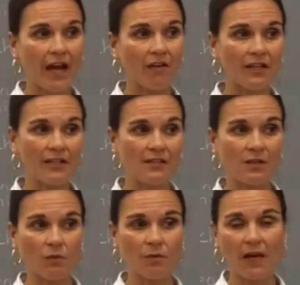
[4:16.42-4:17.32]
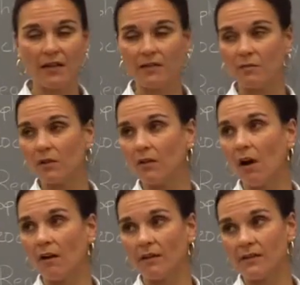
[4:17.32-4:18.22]
the alkenes that were
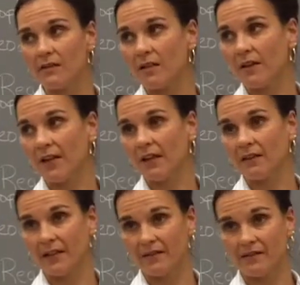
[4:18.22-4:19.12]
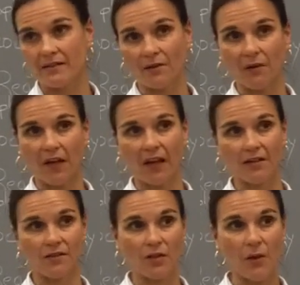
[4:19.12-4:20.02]
possible are listed on that list, okay?
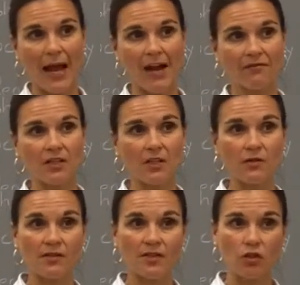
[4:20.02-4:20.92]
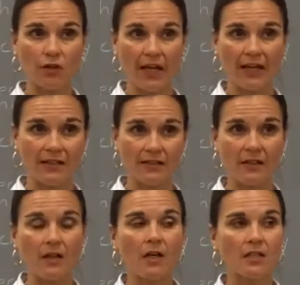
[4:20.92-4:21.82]
So you have to use the
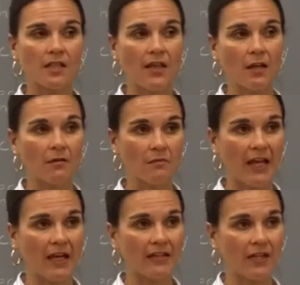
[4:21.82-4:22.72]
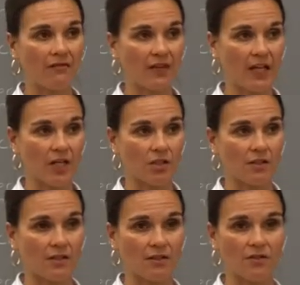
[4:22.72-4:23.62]
trends to then make
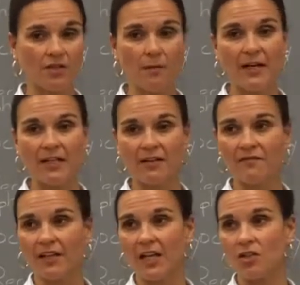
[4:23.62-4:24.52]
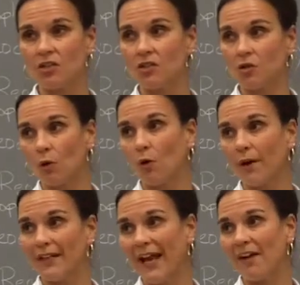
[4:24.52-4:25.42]
identifications. There's some identifications you're
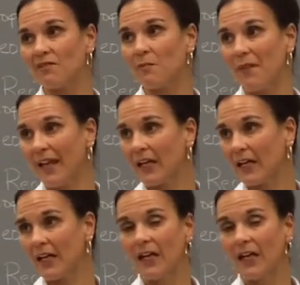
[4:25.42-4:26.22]
going to have to make